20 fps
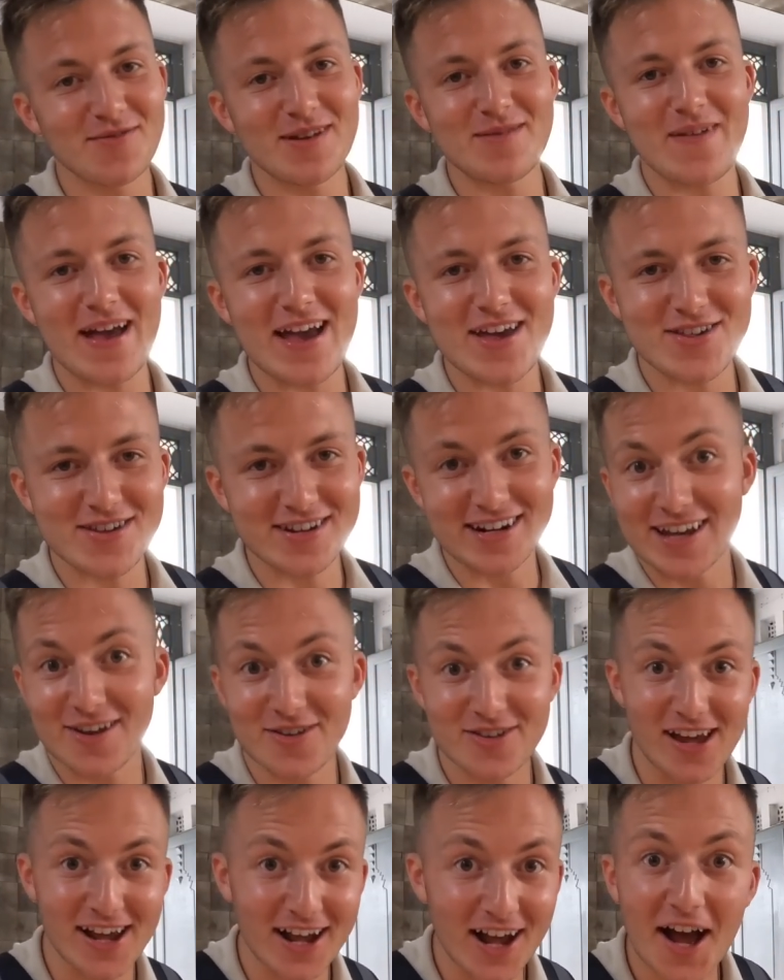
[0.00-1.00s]
for me patiently. He
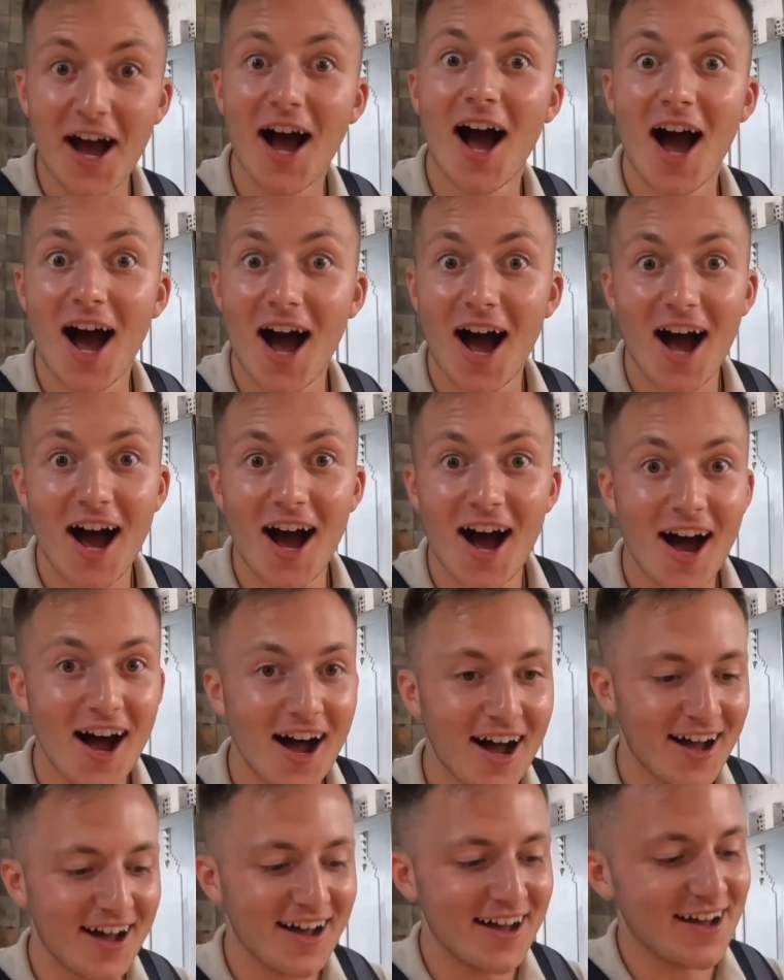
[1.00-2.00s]
was like,
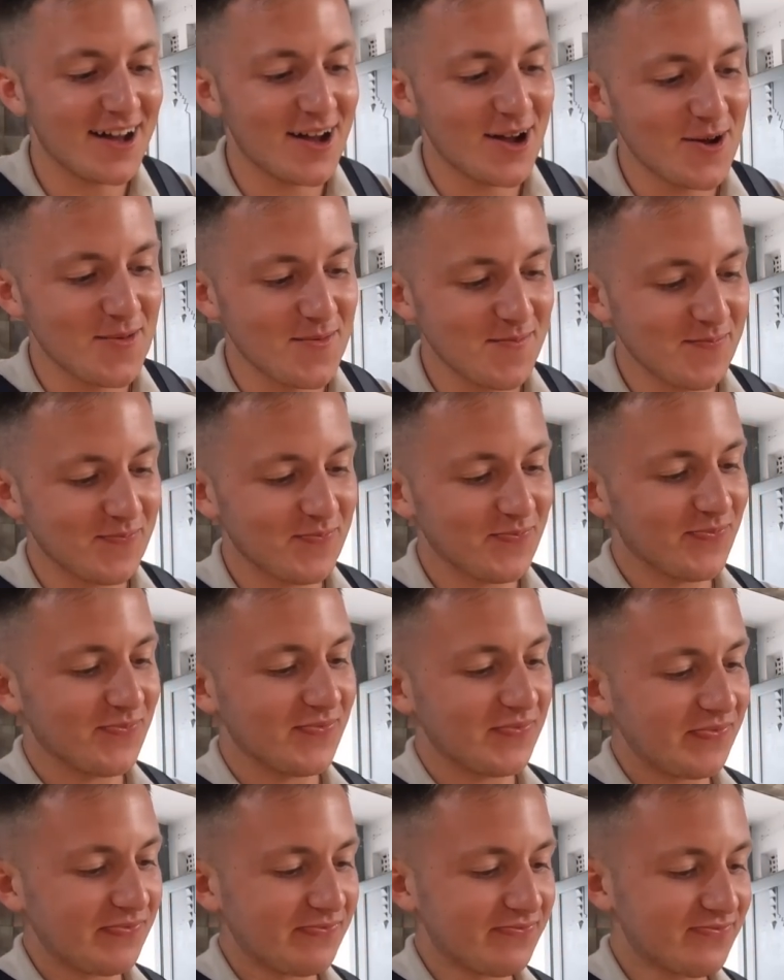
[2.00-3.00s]

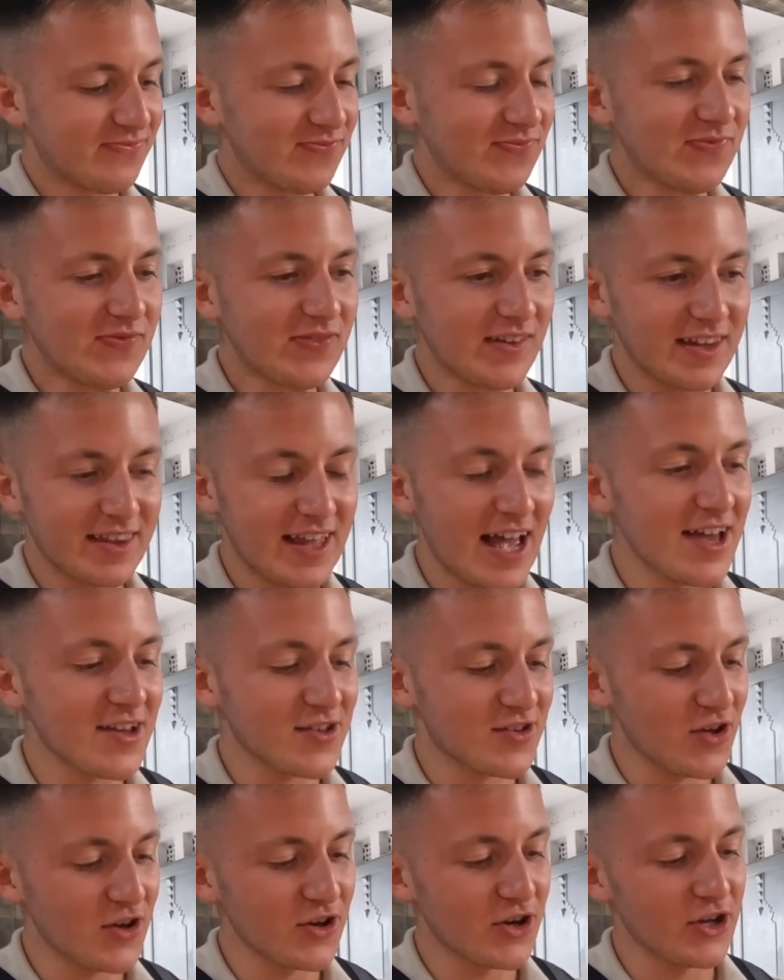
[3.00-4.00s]
that
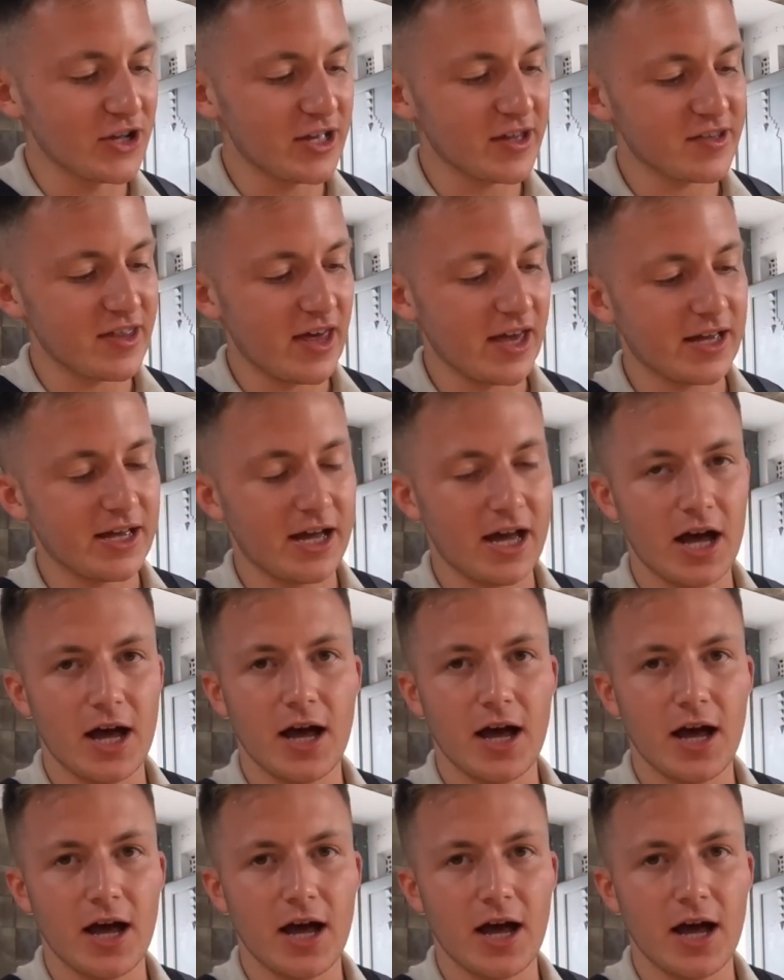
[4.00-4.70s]
is so good. It's like